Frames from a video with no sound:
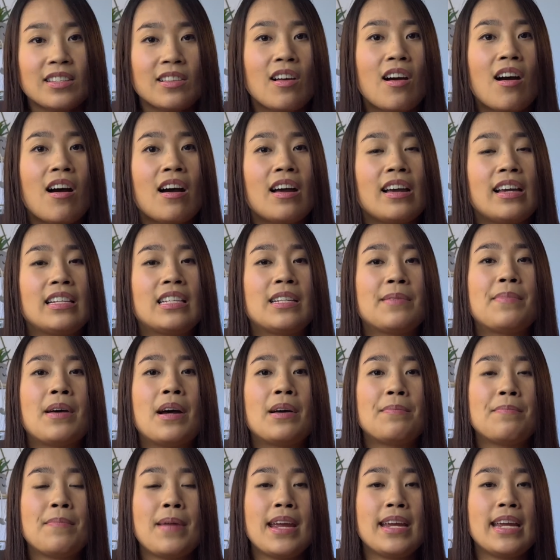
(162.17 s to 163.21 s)
law is
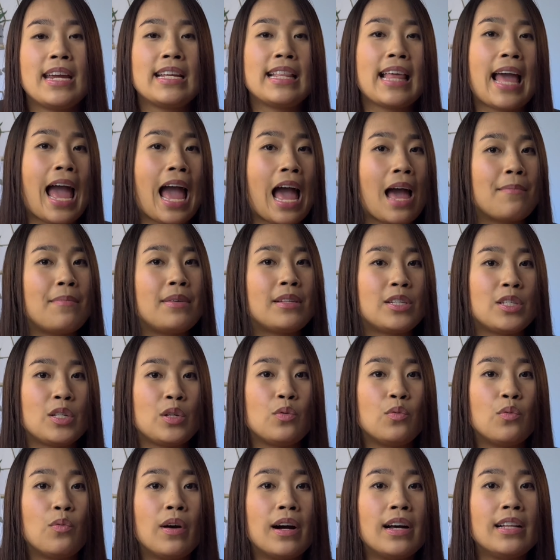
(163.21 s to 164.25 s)
about making the habits you
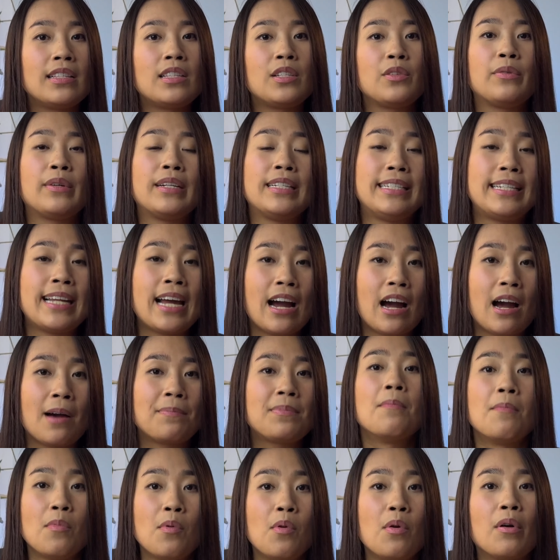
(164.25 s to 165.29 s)
want to adopt
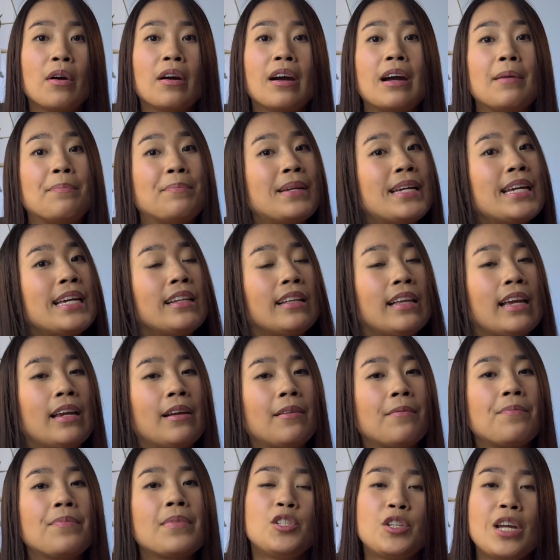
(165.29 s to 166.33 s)
more
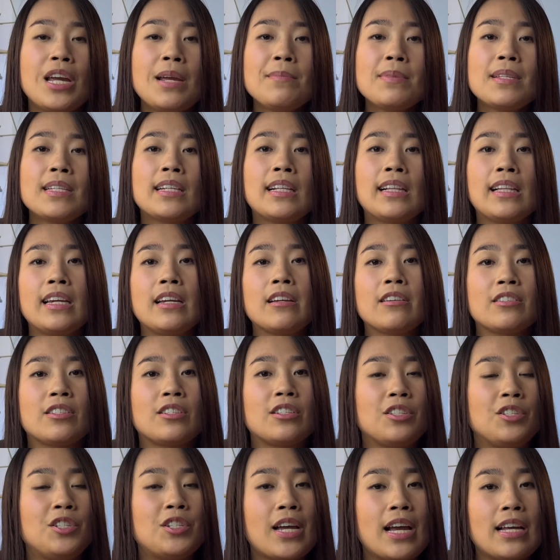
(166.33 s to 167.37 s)
appealing. James Clear
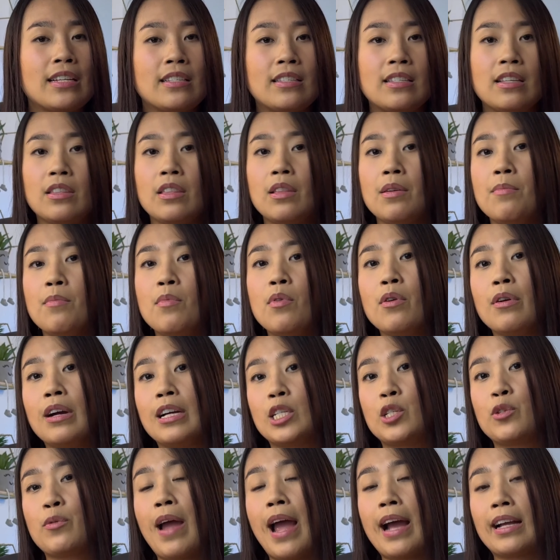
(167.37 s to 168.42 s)
suggests that the more
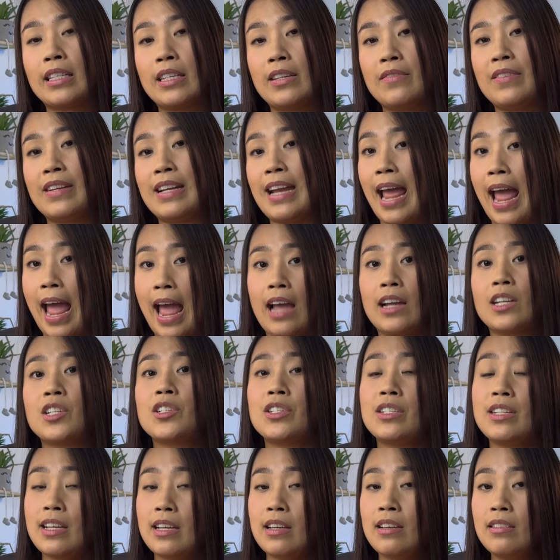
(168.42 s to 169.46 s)
attractive an
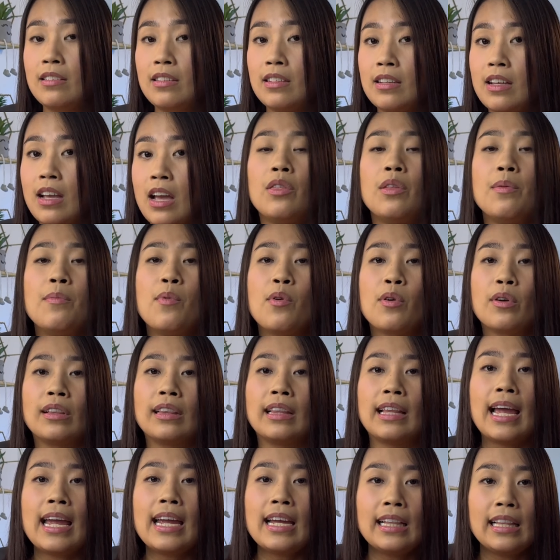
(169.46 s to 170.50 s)
action is, the more
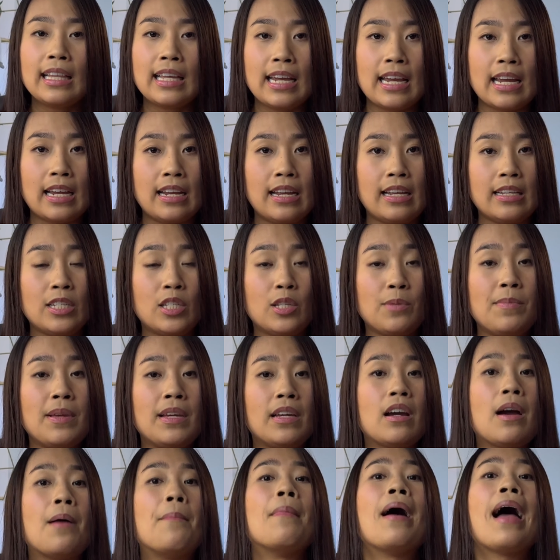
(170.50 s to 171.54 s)
likely it is to
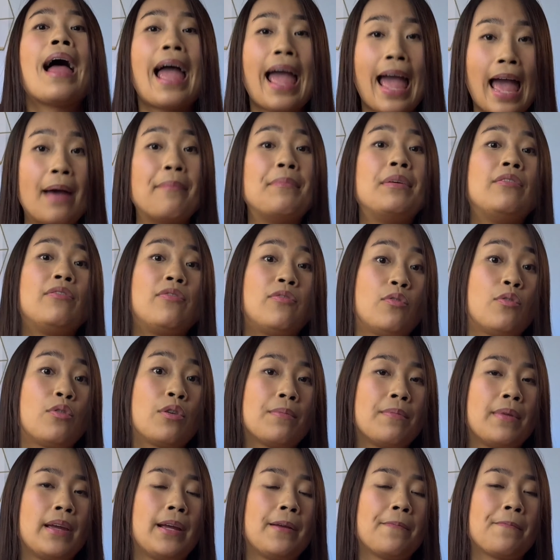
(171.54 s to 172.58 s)
become
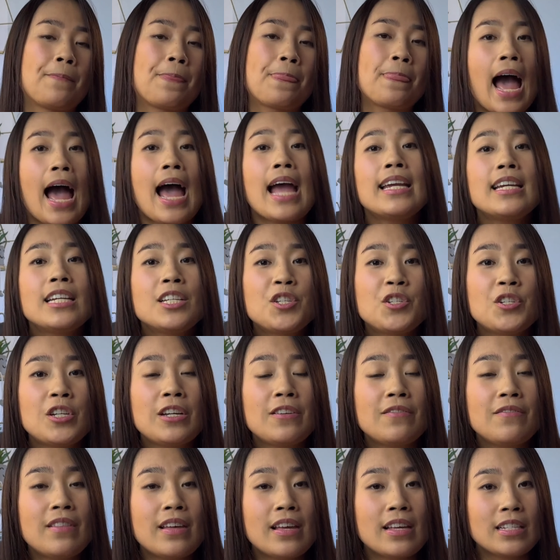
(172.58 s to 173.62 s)
habit-forming. I
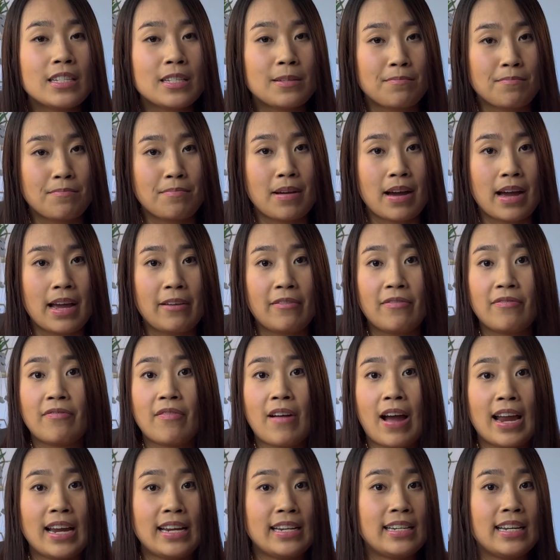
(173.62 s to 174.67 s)
achieve this by
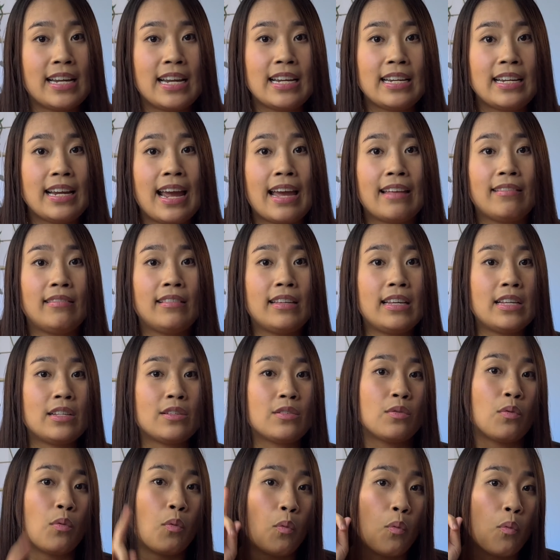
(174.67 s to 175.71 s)
finding at
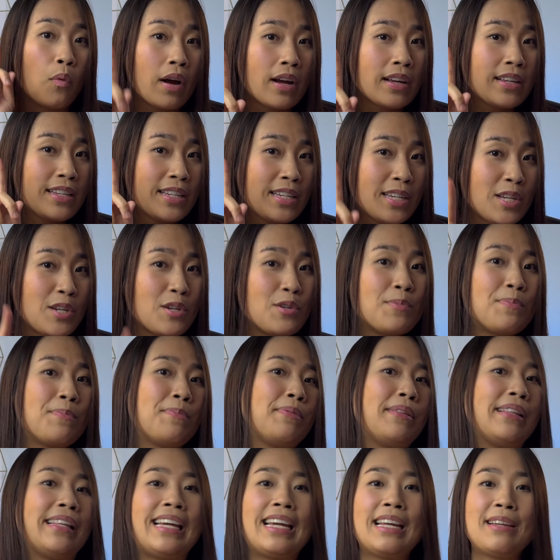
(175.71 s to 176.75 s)
least one new
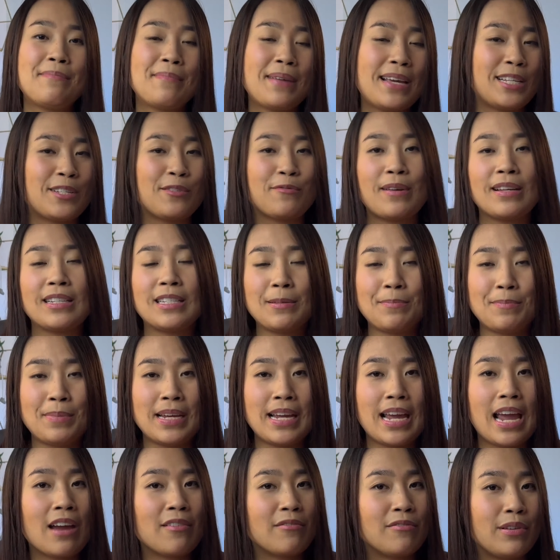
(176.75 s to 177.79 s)
plant-based
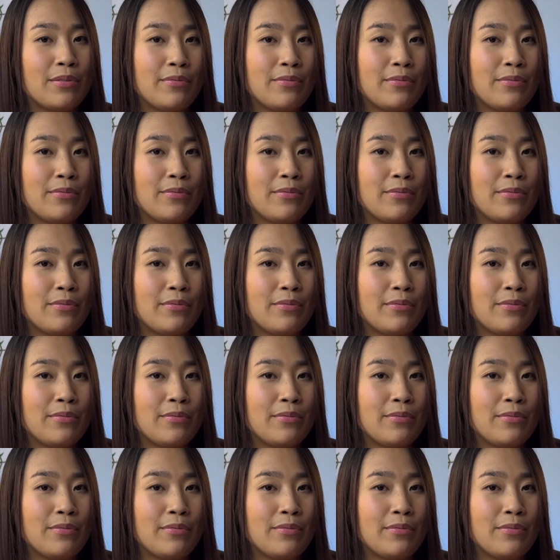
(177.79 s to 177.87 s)
recipe every